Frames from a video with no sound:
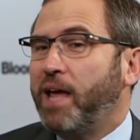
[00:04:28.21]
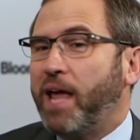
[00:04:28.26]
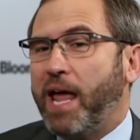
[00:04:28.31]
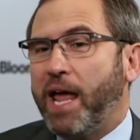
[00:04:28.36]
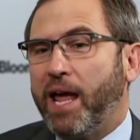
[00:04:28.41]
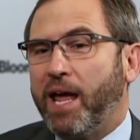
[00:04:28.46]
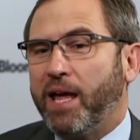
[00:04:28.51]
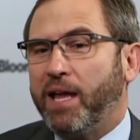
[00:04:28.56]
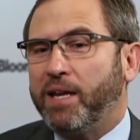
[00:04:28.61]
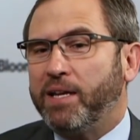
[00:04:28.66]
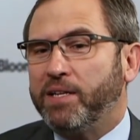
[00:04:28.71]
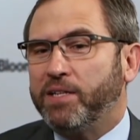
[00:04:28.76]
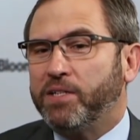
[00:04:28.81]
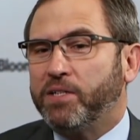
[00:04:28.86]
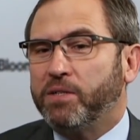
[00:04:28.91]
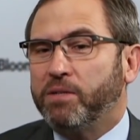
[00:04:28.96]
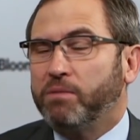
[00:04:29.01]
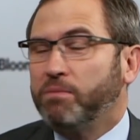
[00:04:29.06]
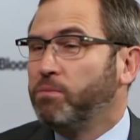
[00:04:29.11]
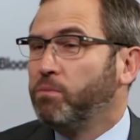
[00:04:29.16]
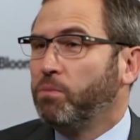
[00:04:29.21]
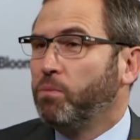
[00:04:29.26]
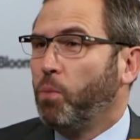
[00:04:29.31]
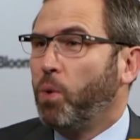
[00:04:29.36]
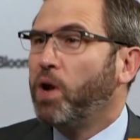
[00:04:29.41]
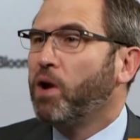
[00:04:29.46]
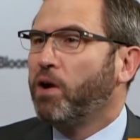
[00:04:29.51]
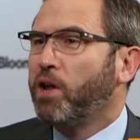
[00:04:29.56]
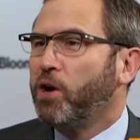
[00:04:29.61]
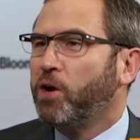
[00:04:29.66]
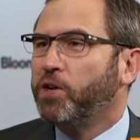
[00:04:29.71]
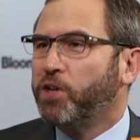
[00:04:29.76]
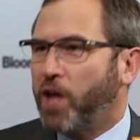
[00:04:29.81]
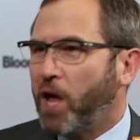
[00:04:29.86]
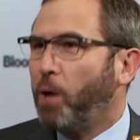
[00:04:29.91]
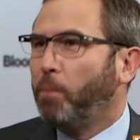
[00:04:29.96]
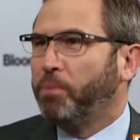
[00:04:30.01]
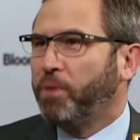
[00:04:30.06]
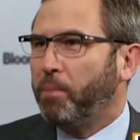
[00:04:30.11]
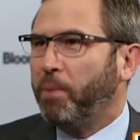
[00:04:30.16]
and we are here to
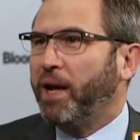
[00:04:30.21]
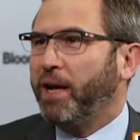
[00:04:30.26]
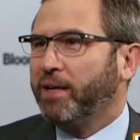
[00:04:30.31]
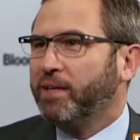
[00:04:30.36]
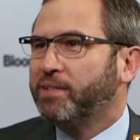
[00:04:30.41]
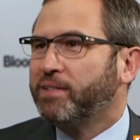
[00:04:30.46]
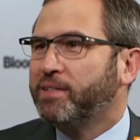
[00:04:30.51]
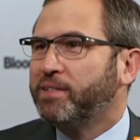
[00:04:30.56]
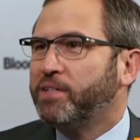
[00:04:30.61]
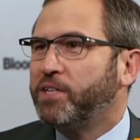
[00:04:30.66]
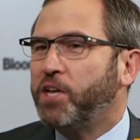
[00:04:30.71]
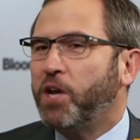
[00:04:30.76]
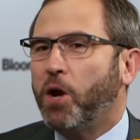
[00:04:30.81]
help the banks.